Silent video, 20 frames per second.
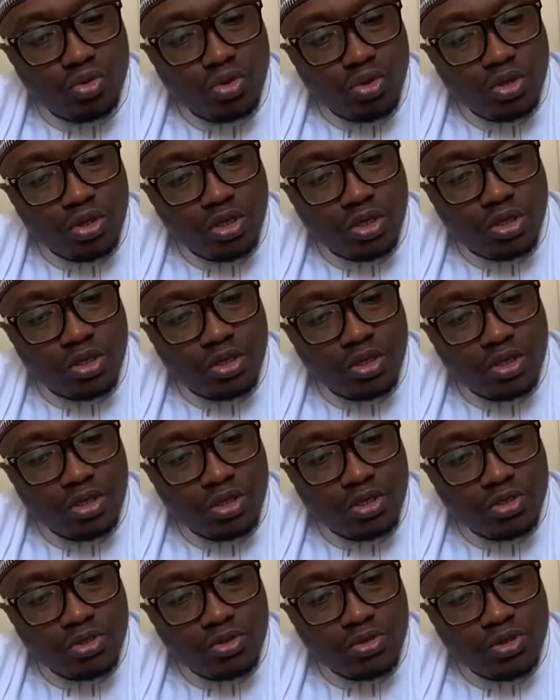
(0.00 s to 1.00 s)
Okay.
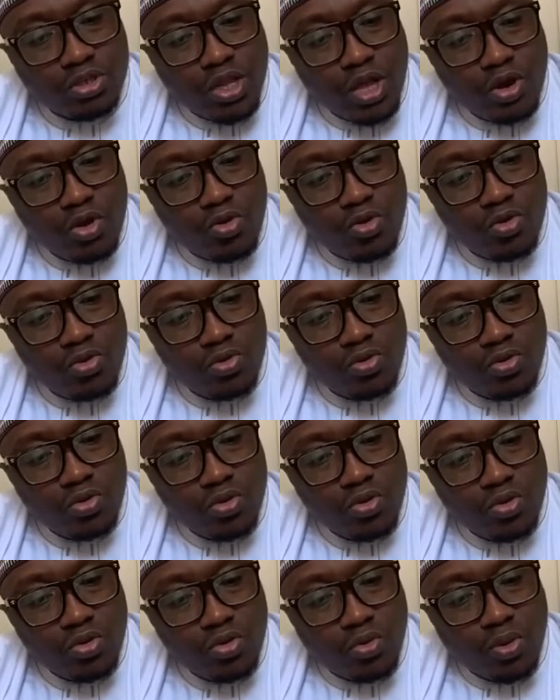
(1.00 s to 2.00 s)
So 0,
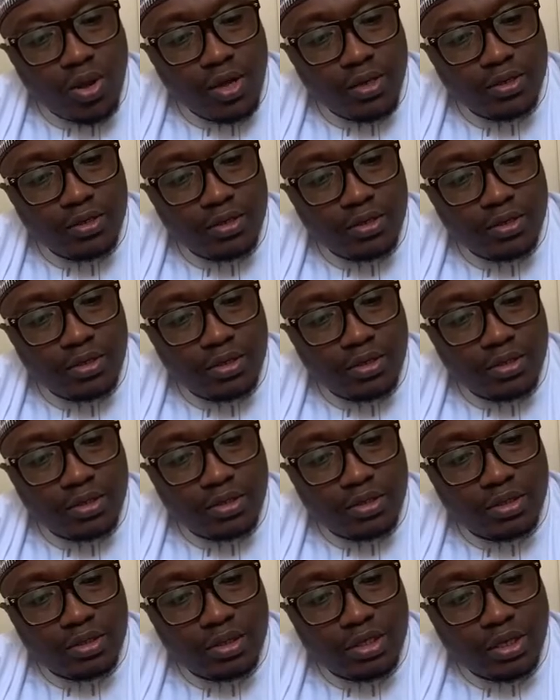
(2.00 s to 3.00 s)
1,
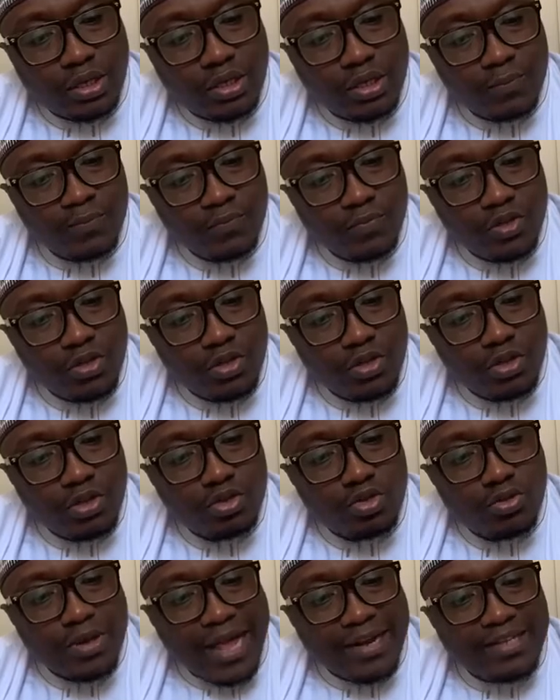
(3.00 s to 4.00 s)
3. So
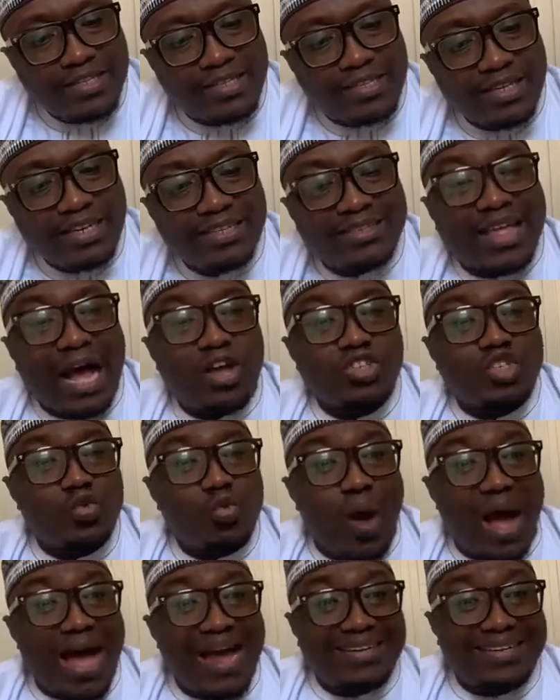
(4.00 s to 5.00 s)
that is
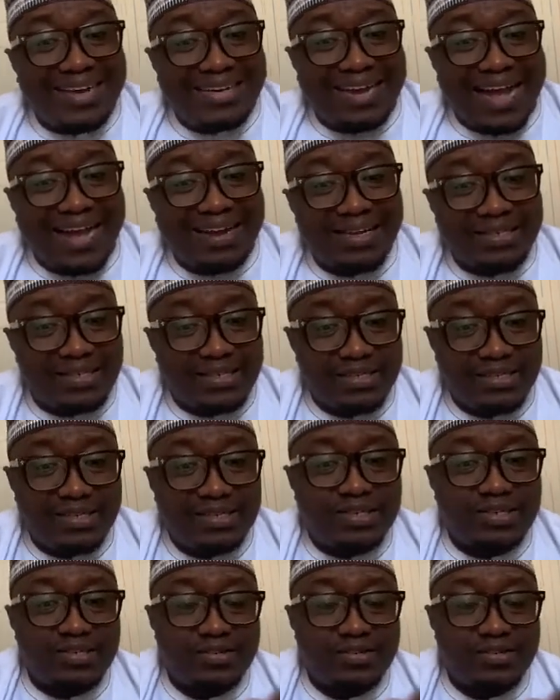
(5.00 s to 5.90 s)
3,100 Ghana cedis.